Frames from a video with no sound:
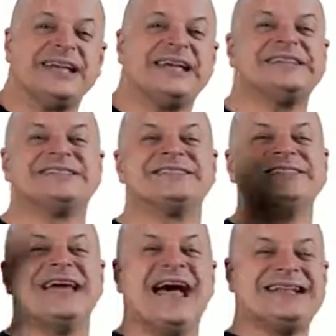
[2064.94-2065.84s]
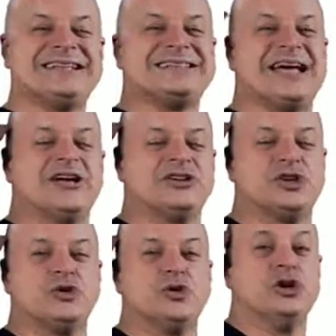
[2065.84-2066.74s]
is not to tell
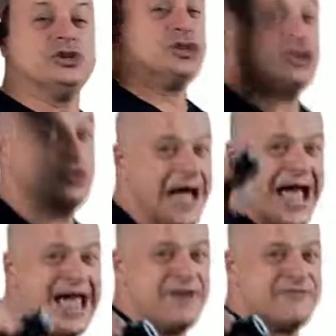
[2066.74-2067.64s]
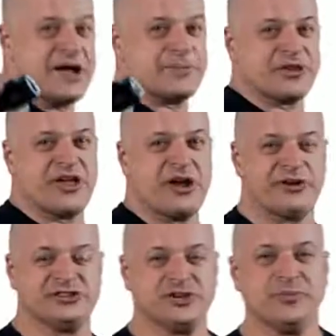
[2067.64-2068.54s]
you, do you have
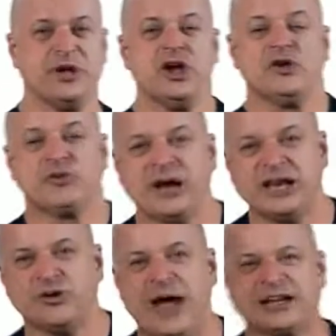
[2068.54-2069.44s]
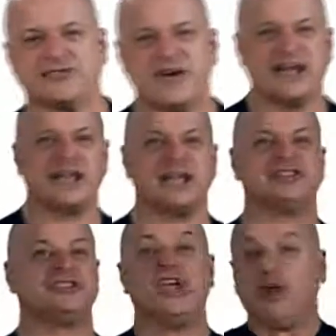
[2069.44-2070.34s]
hyperthyroidism? Radioactive iodine is
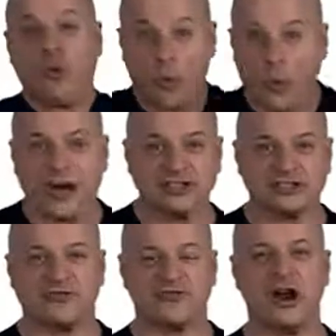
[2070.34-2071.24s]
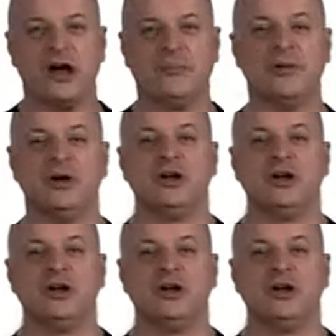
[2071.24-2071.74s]
to say, where's it from?